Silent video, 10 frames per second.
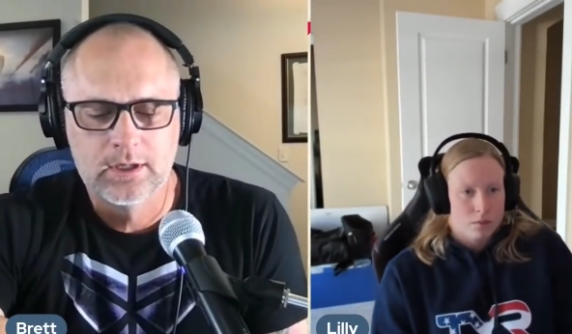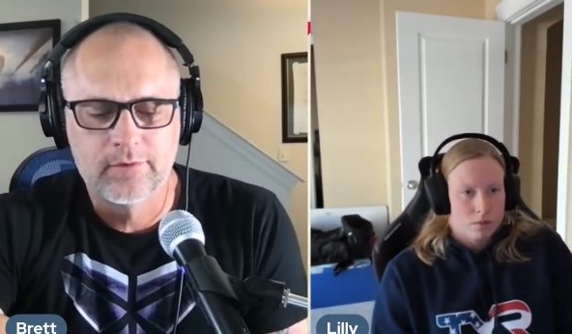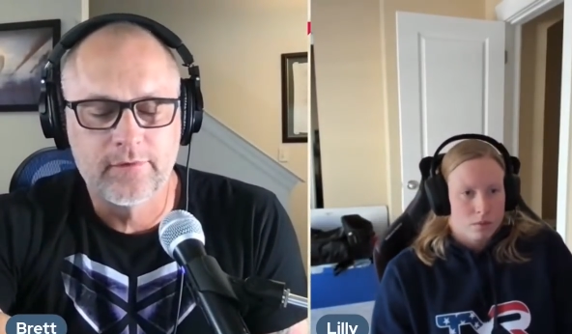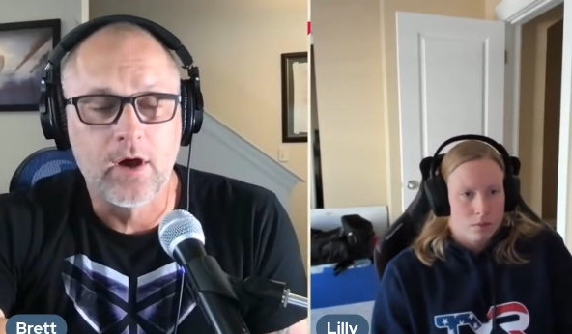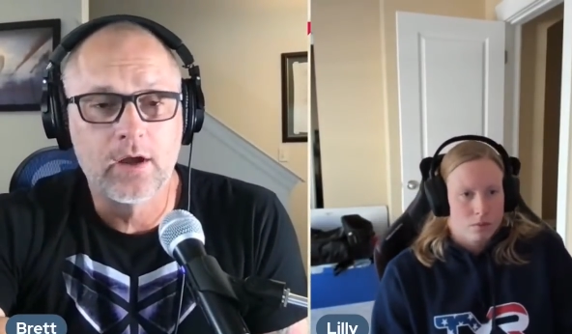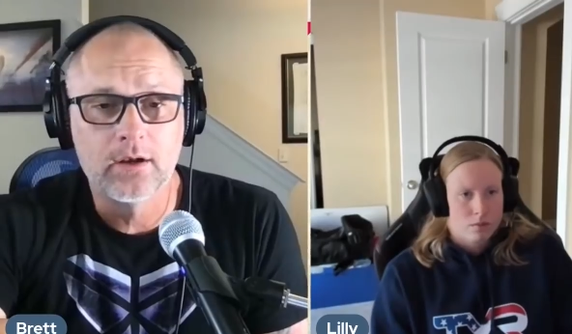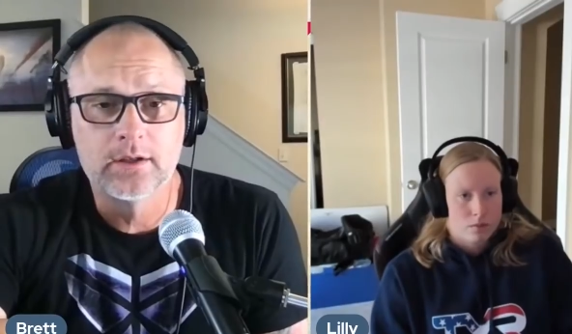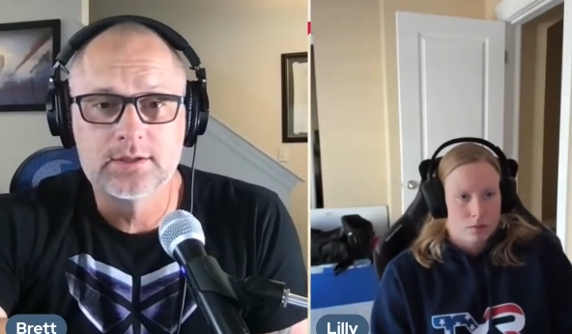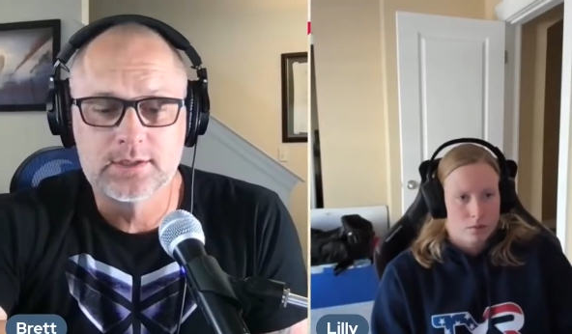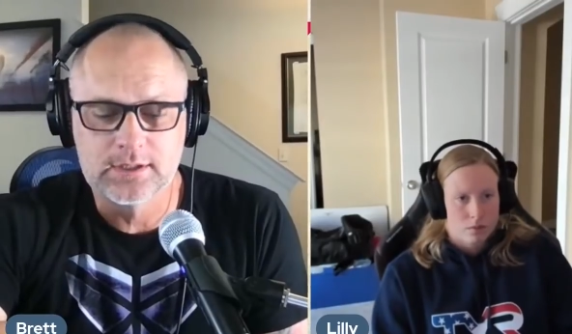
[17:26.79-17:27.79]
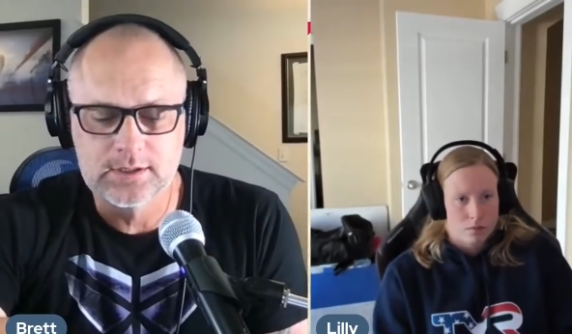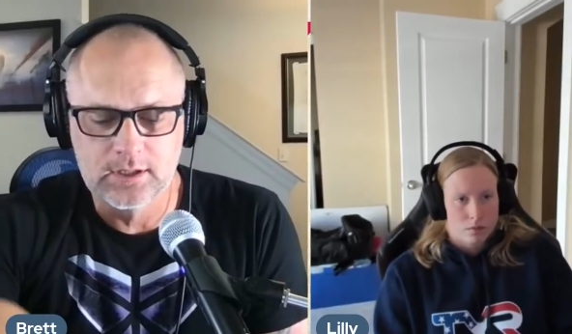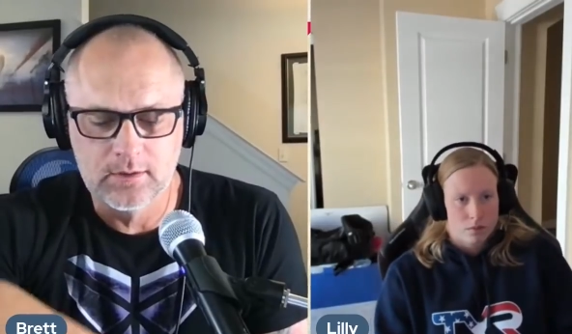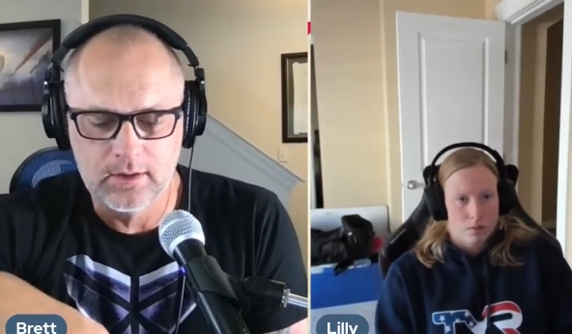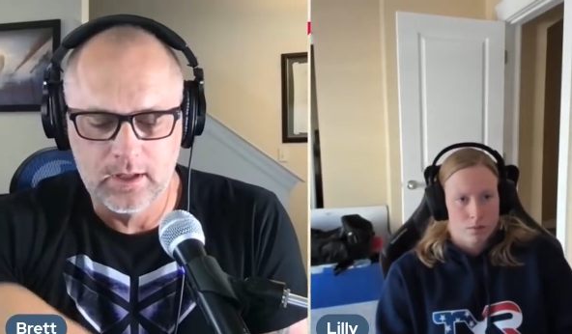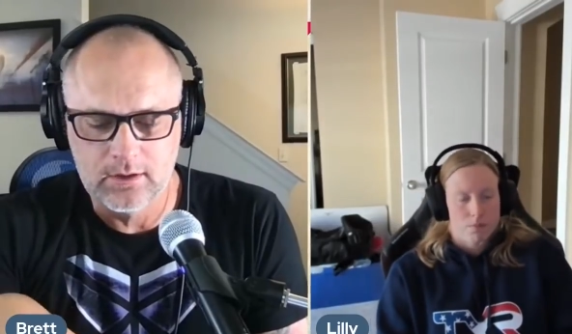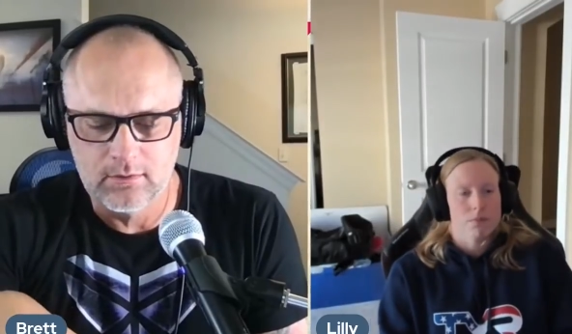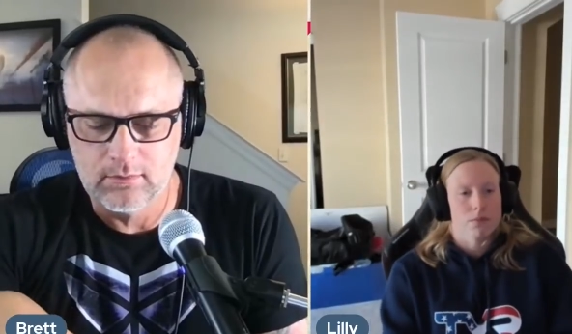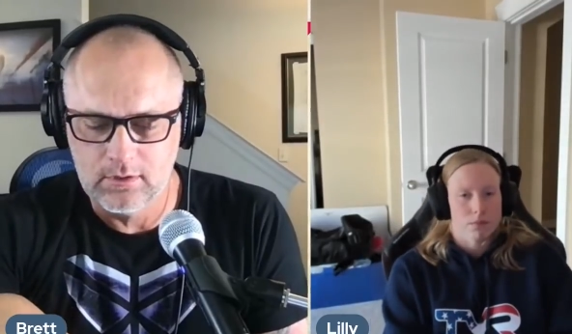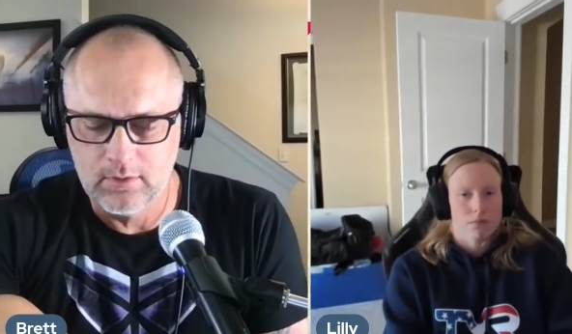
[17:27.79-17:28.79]
Speaker 1: final in 16 and then
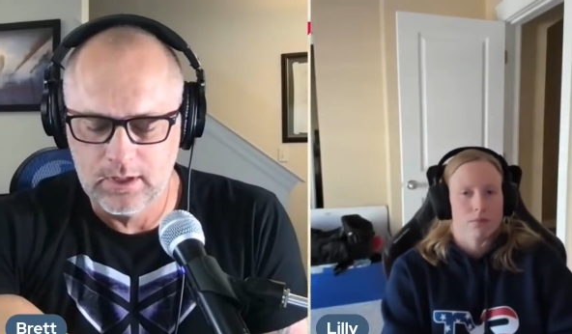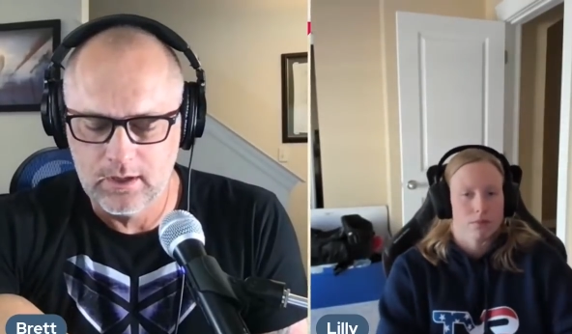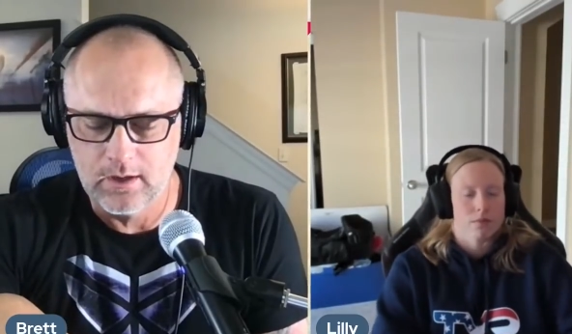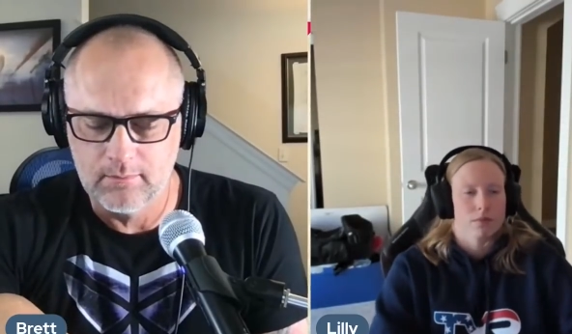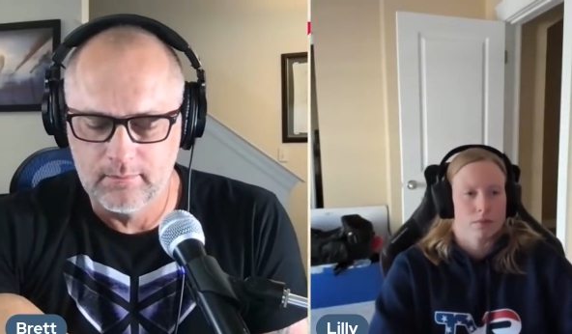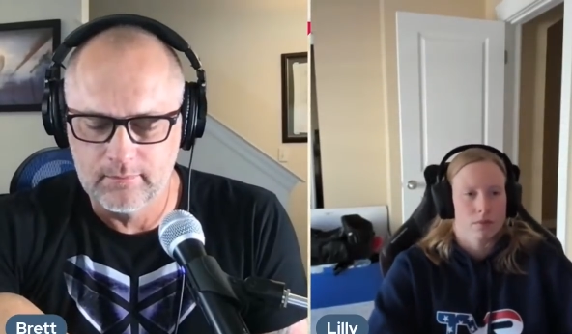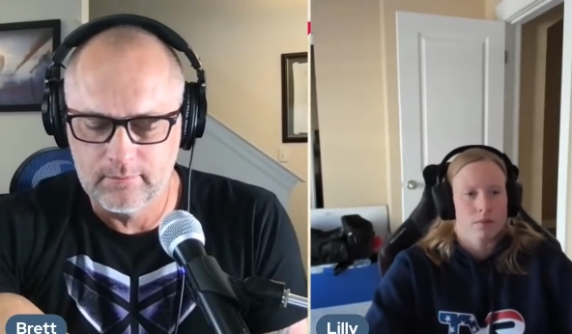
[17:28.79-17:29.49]
you, you end up,